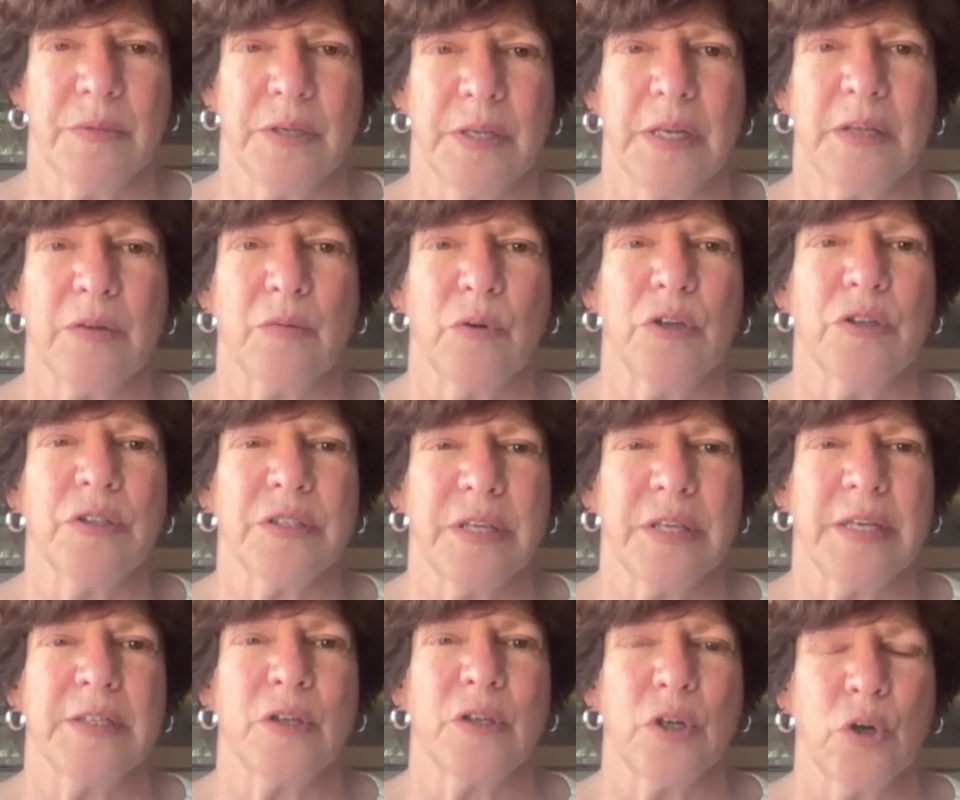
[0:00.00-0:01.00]
In other words,
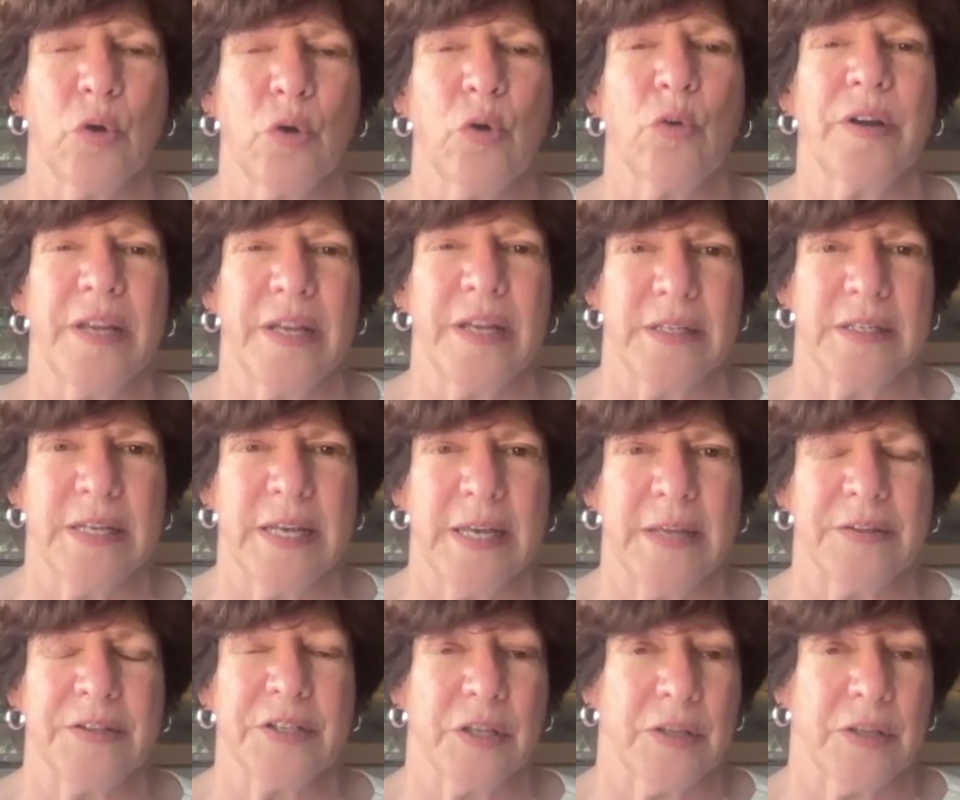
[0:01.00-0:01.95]
there's glory in death.